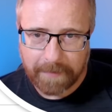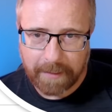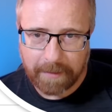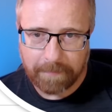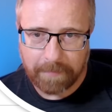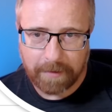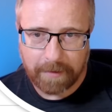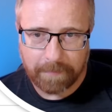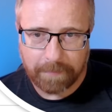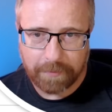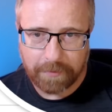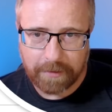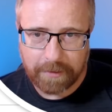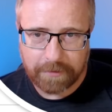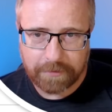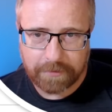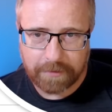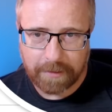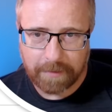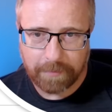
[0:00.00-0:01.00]
I, I'm
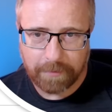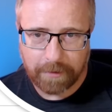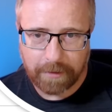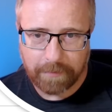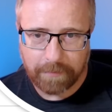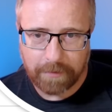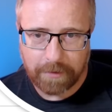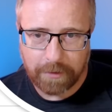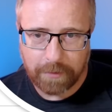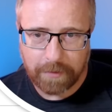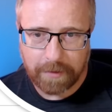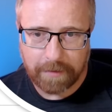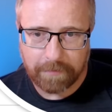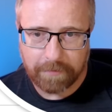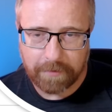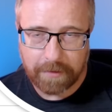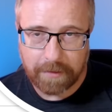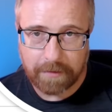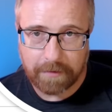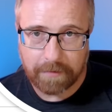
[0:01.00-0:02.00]
pretty sure they probably renew
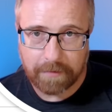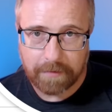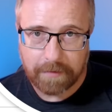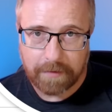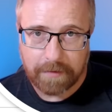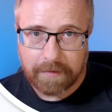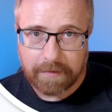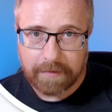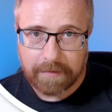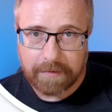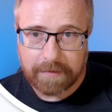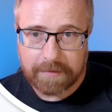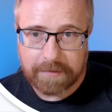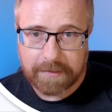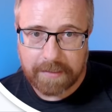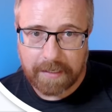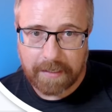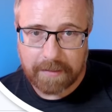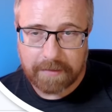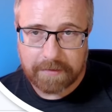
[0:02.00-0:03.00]
every year, these
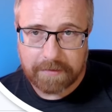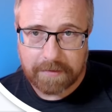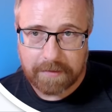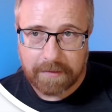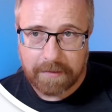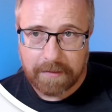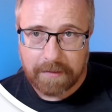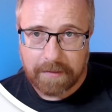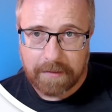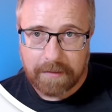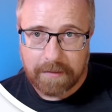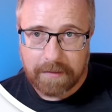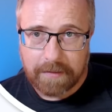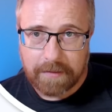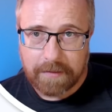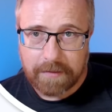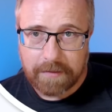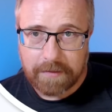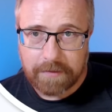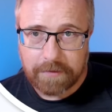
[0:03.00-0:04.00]
scans.
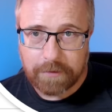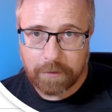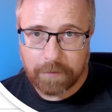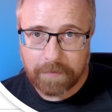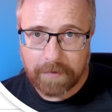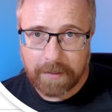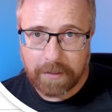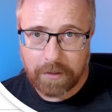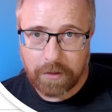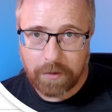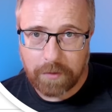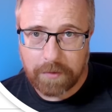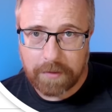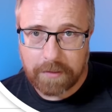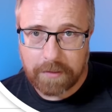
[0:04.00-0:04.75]
So if I go